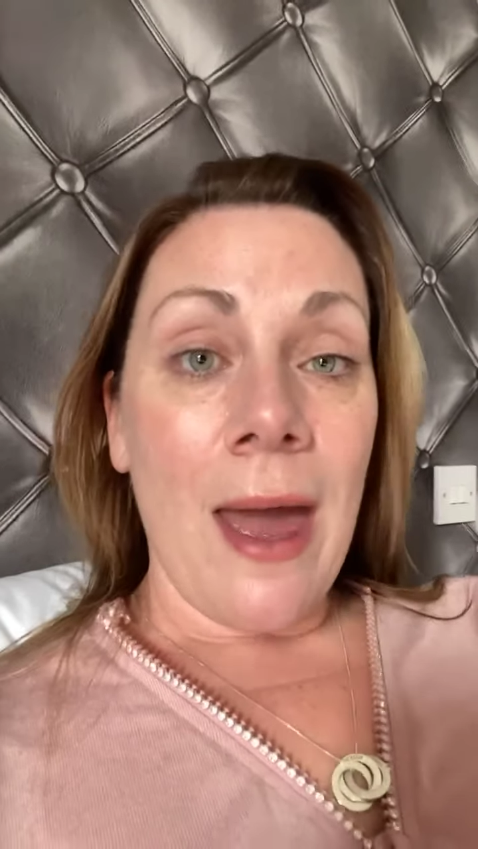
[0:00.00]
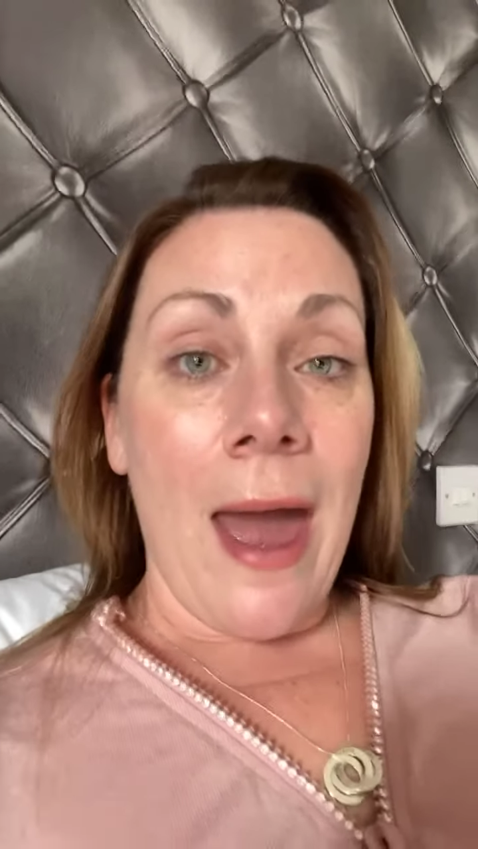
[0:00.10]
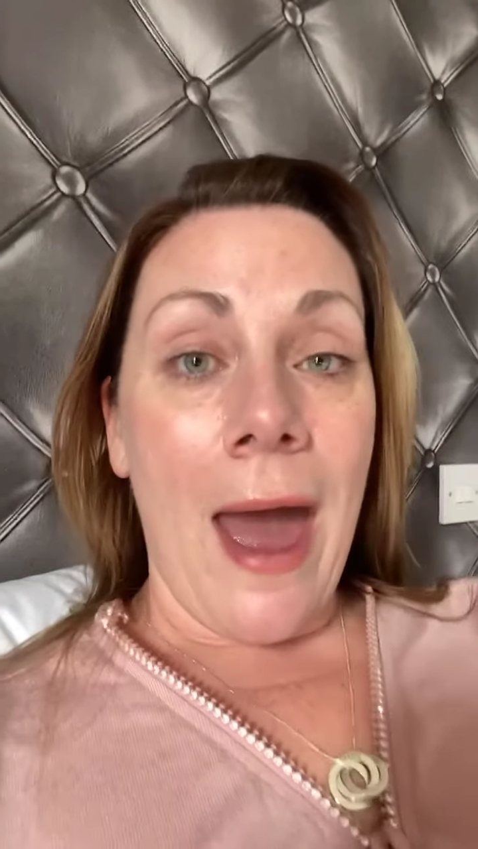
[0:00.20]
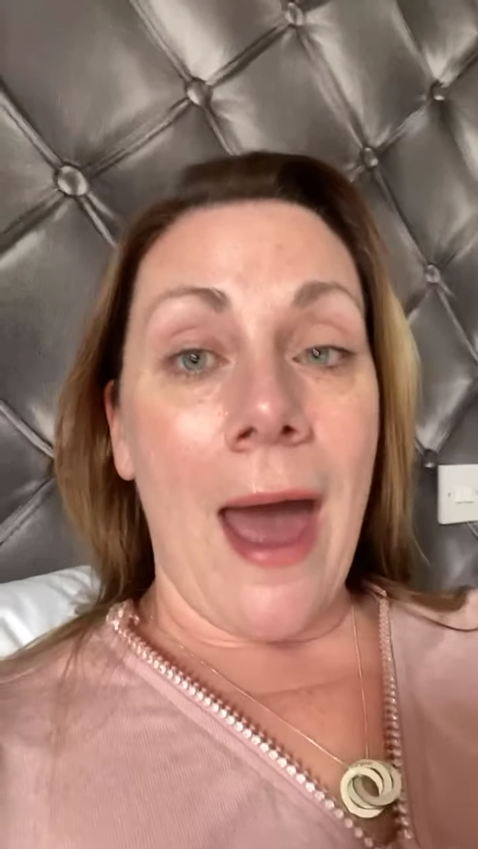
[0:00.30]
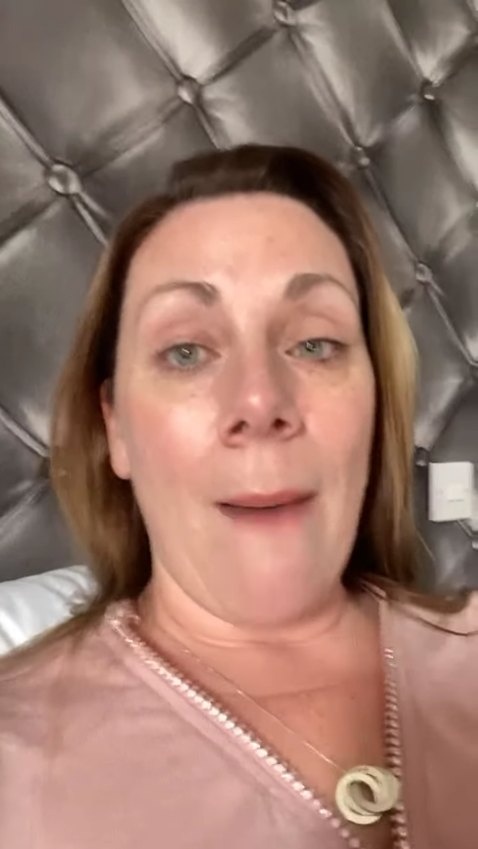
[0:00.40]

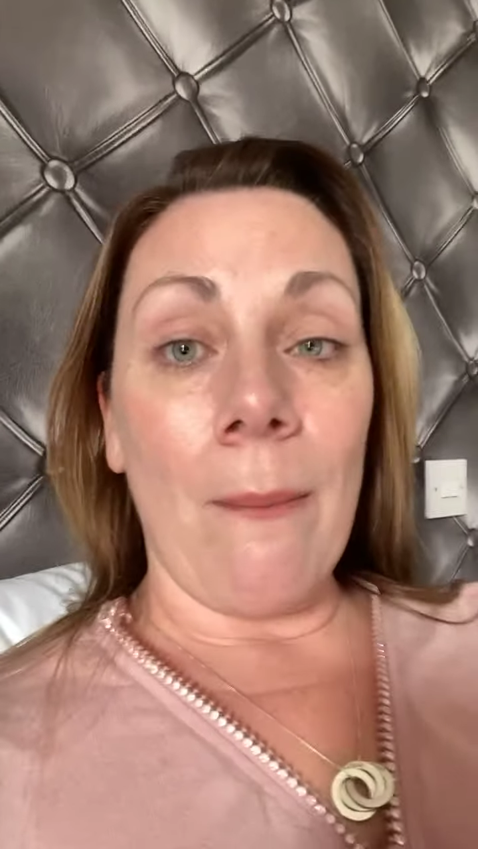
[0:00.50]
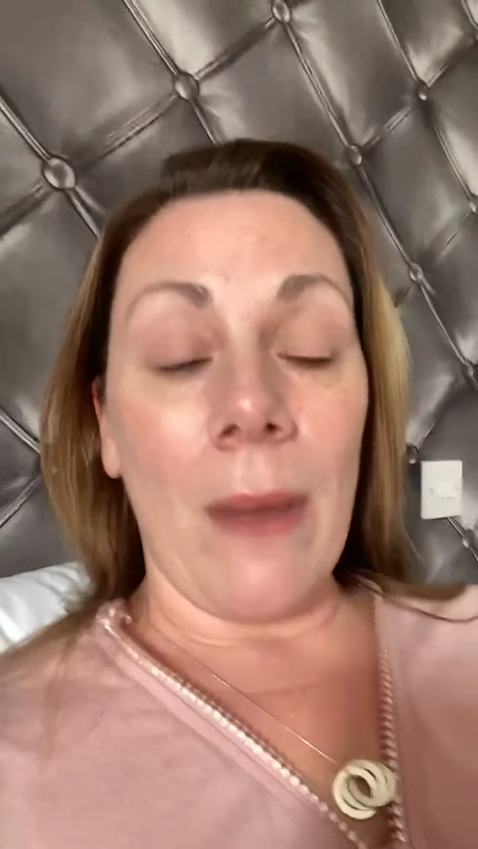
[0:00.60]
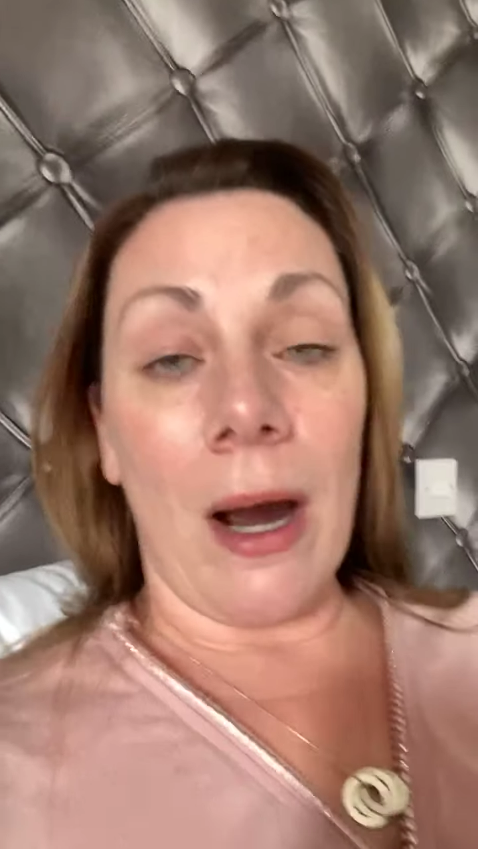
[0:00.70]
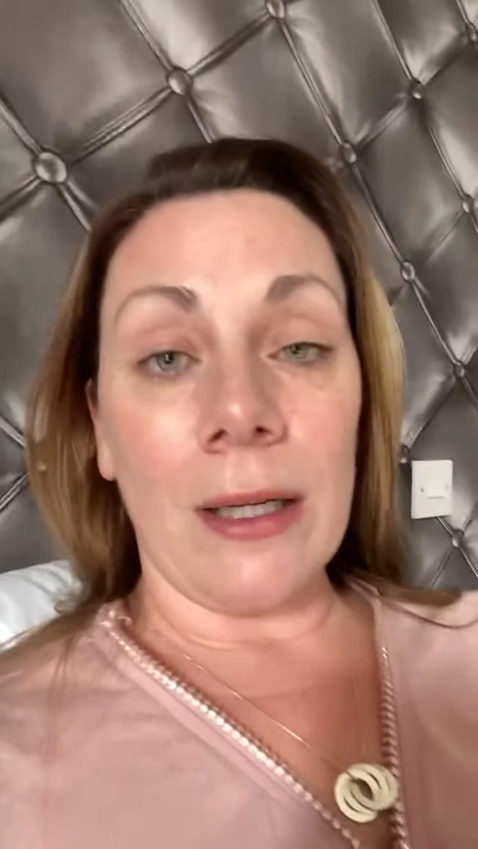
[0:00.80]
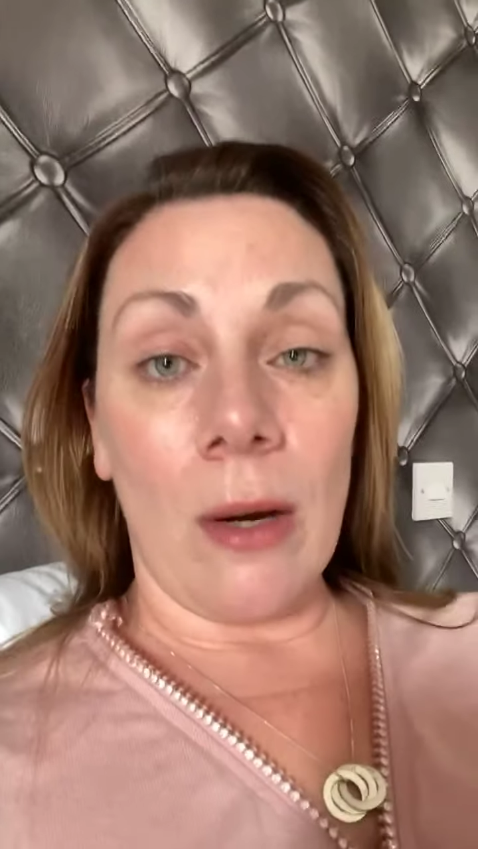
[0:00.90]

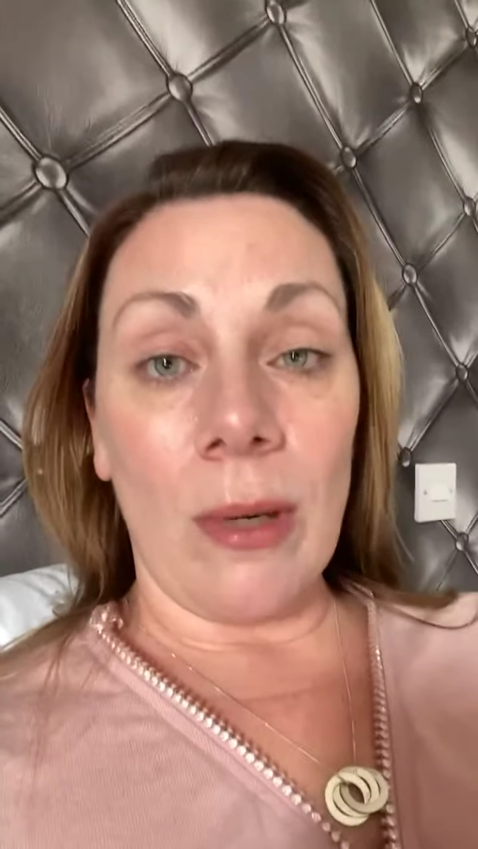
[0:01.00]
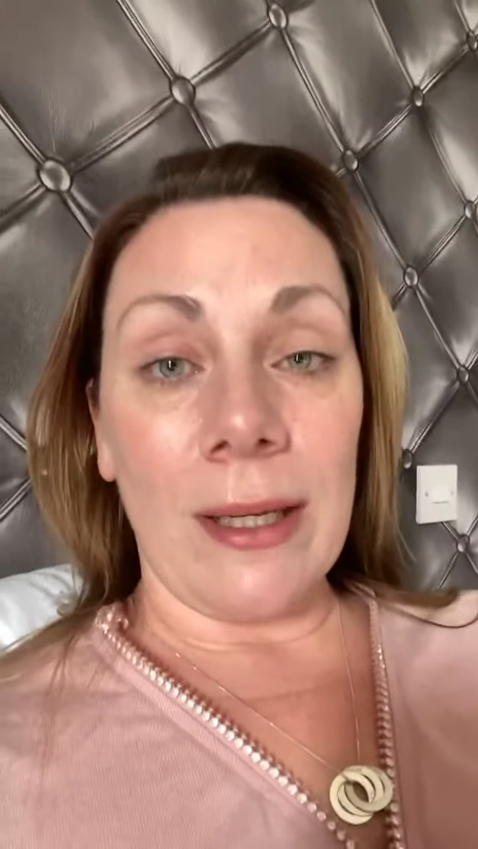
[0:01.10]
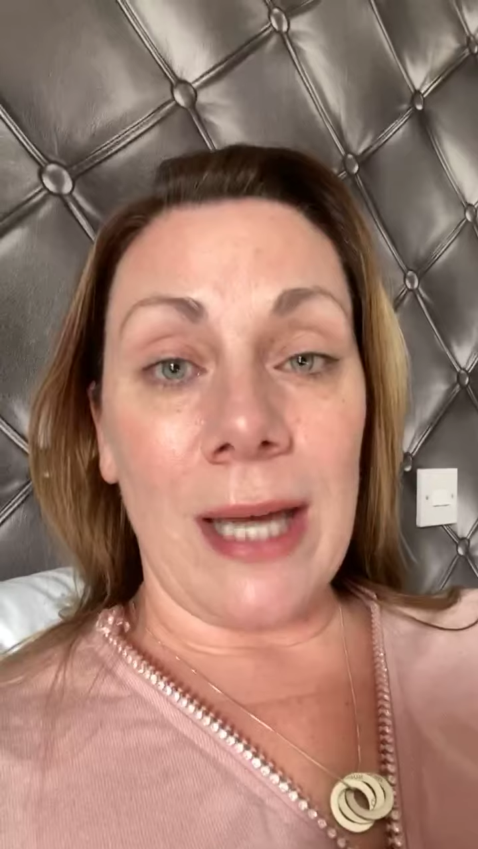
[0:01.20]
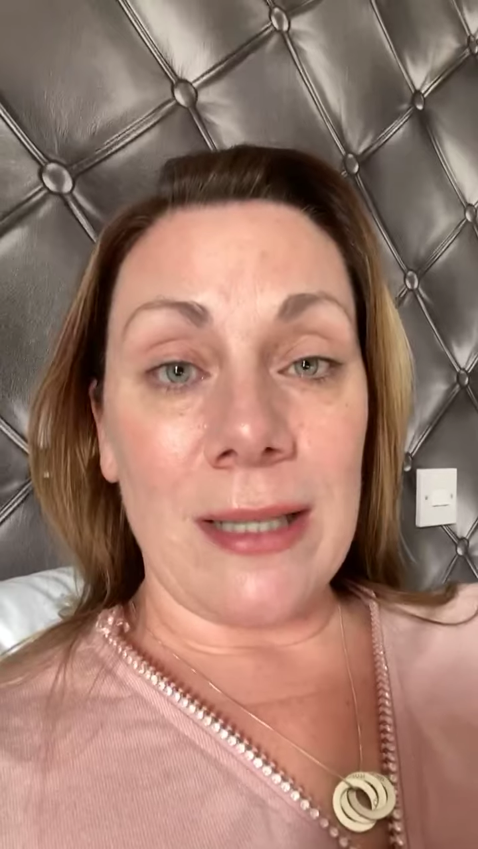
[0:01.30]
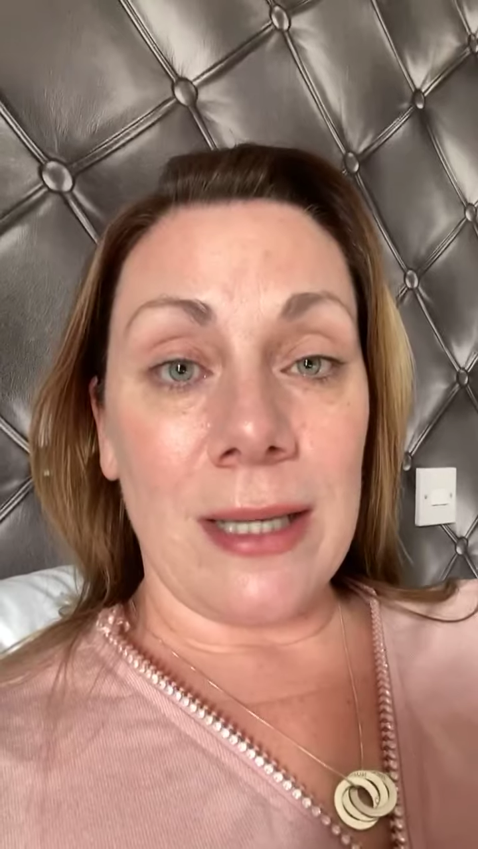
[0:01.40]
Um, I know
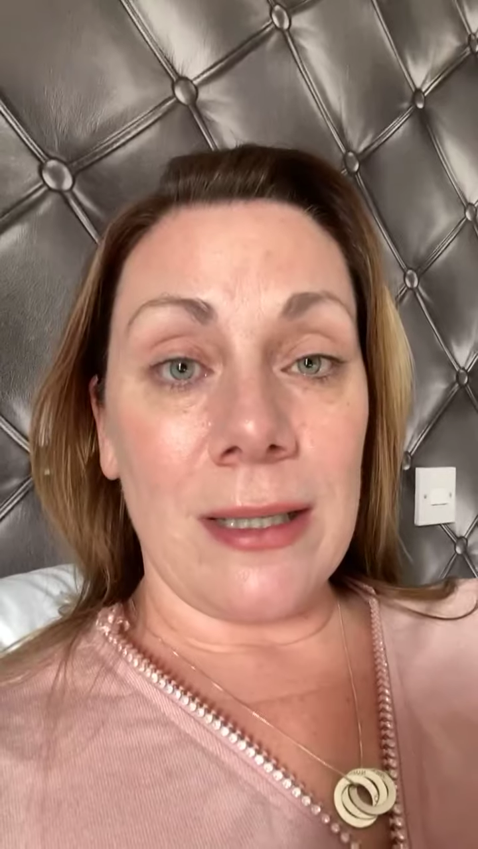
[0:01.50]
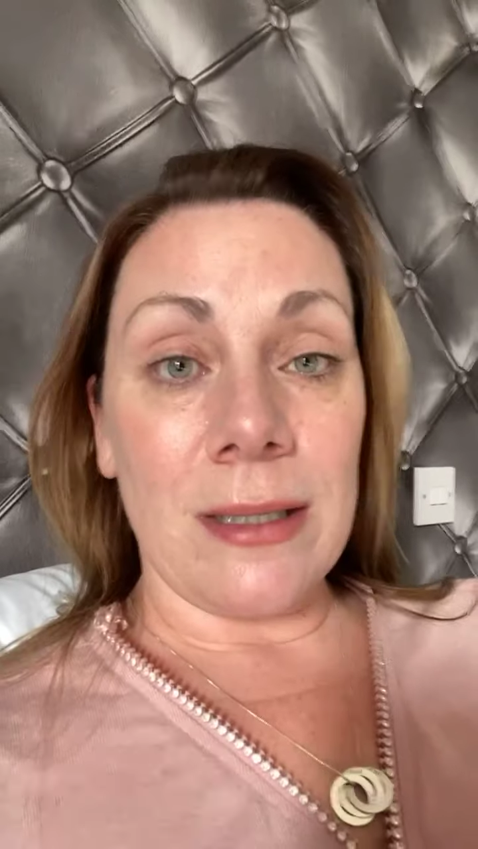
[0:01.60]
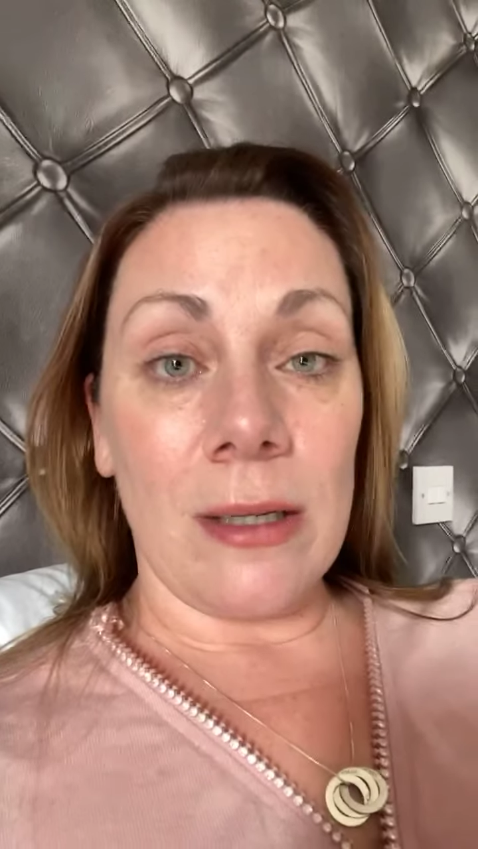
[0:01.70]
yesterday's